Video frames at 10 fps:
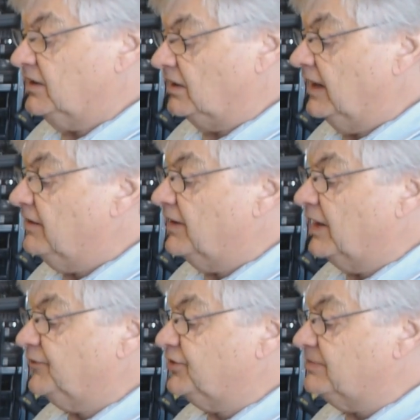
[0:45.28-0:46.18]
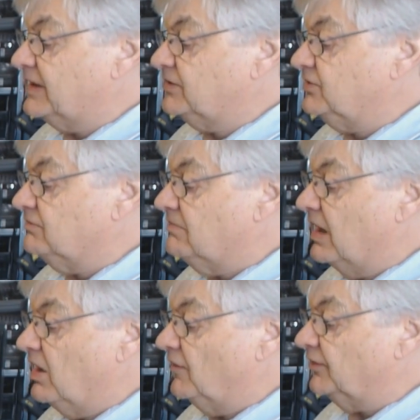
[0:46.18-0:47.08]
Clear enough to make you
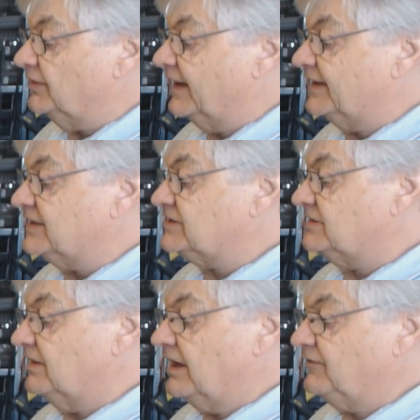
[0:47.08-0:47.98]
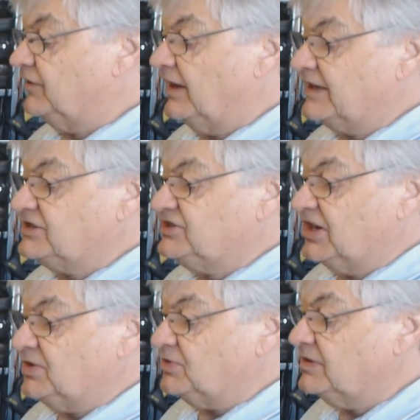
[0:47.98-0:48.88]
marvel at its lifelike
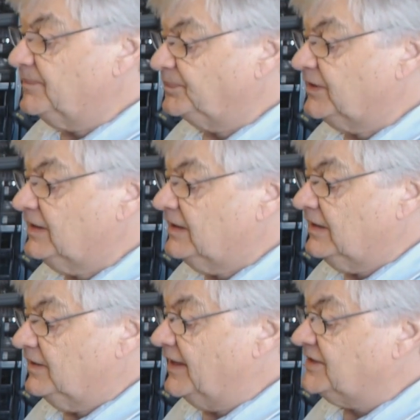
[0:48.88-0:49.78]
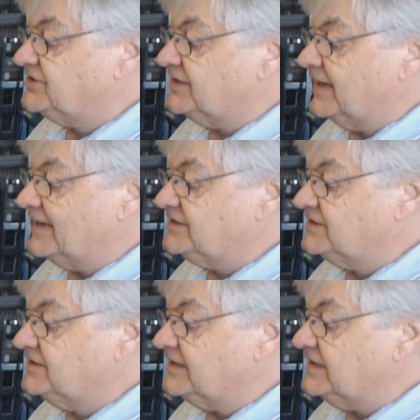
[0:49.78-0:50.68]
tone. That's the
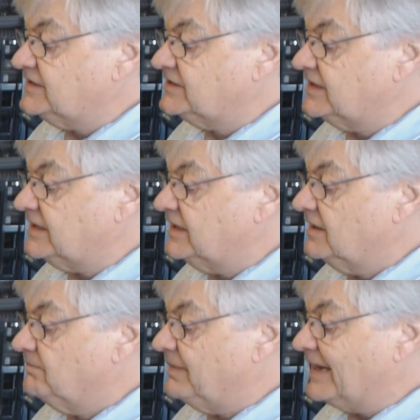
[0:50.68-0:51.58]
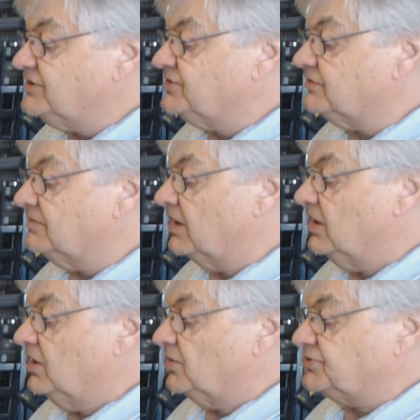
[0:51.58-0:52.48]
STC Bantam,
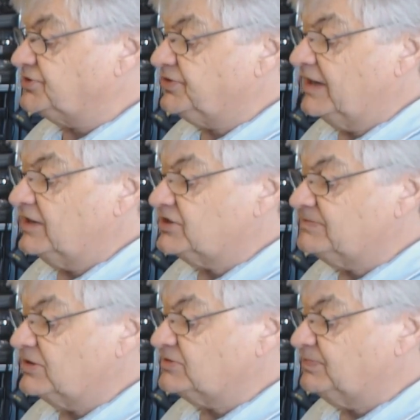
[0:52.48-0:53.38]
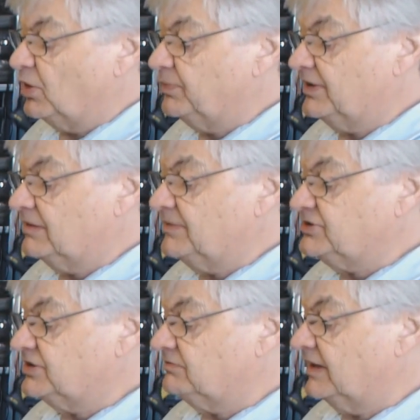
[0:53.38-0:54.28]
Australia's most popular
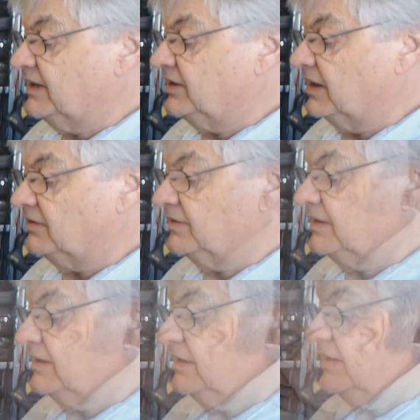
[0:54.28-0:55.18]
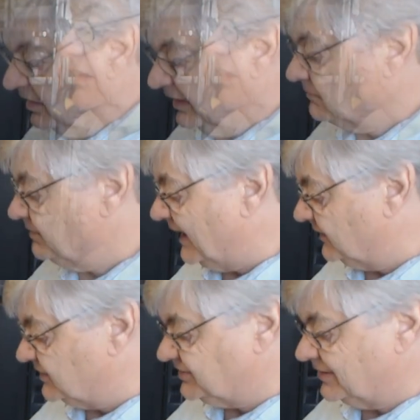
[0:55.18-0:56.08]
midget radio. I'll
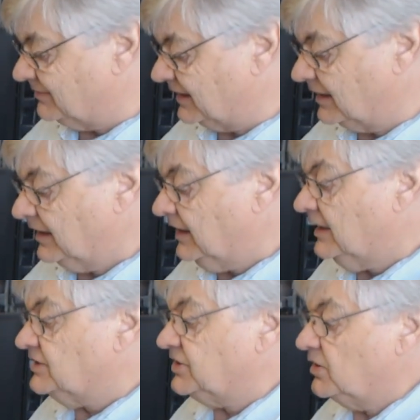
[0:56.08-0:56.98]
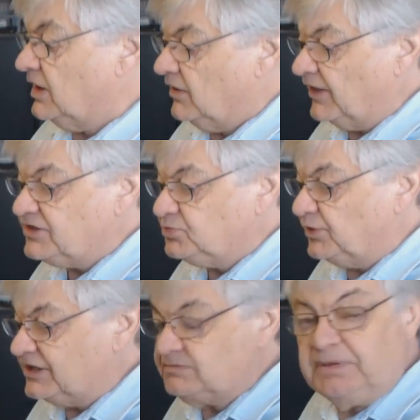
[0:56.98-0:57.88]
unpack this in a minute. So that's
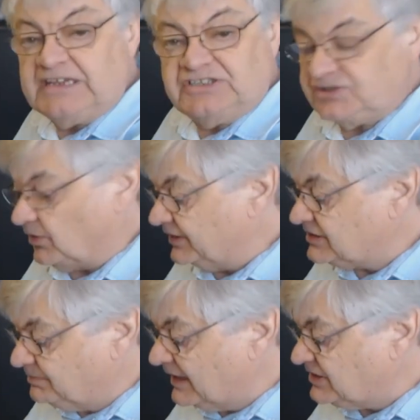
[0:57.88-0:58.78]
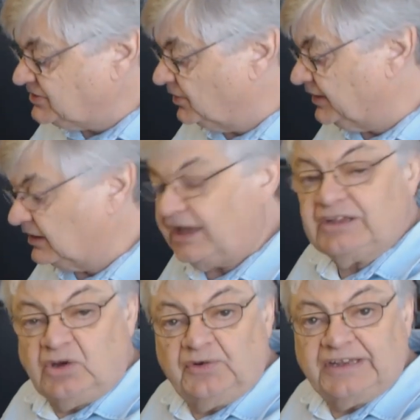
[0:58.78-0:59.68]
what it's based on. It's based on an
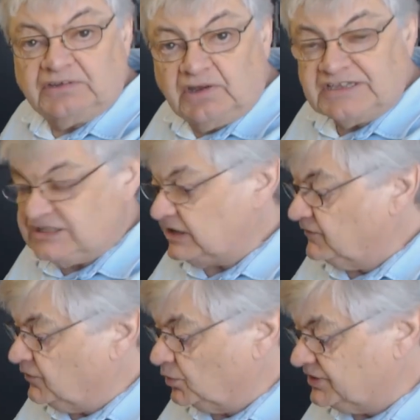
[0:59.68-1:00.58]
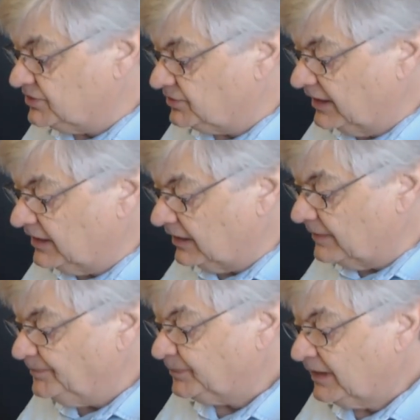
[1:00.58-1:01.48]
iconic 1940s
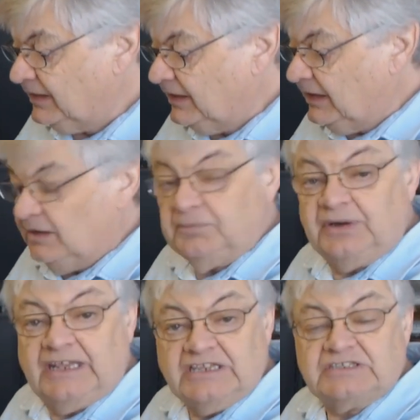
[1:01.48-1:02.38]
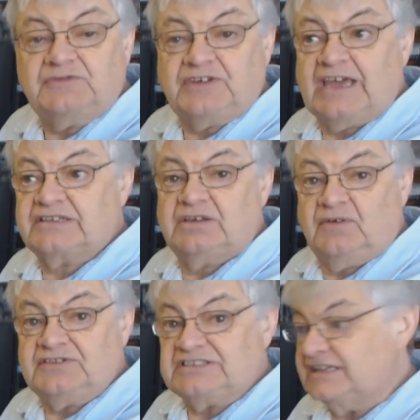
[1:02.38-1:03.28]
radio, but it is in fact
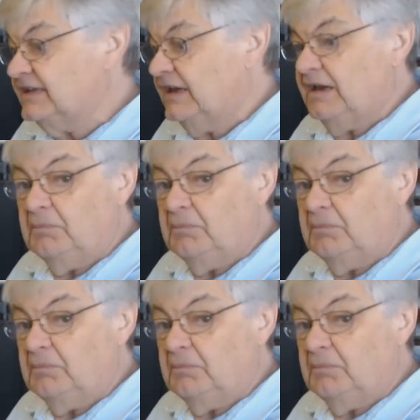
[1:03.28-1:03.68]
obviously